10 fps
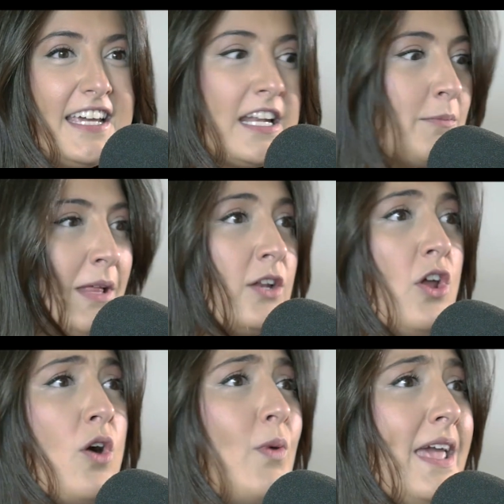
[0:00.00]
And I'm like,
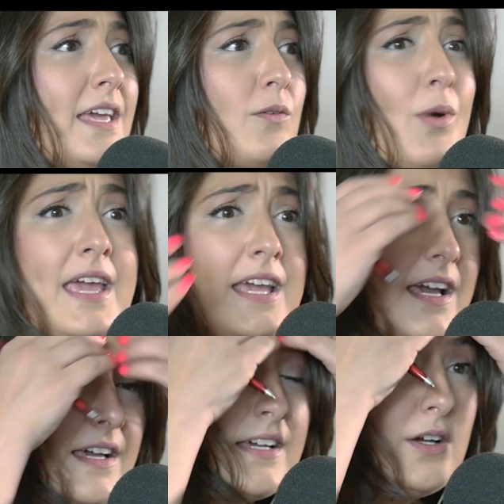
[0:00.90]
"No, wait,
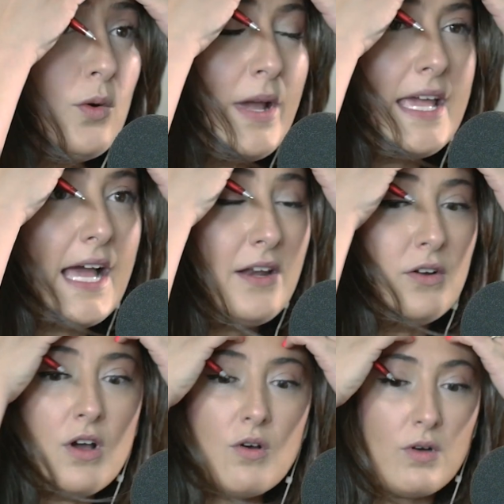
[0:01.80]
I
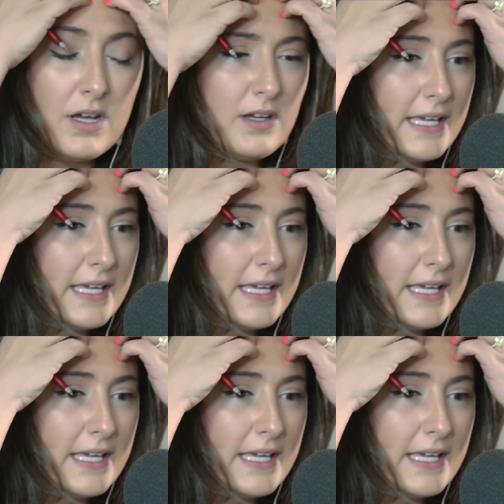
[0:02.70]
don't know.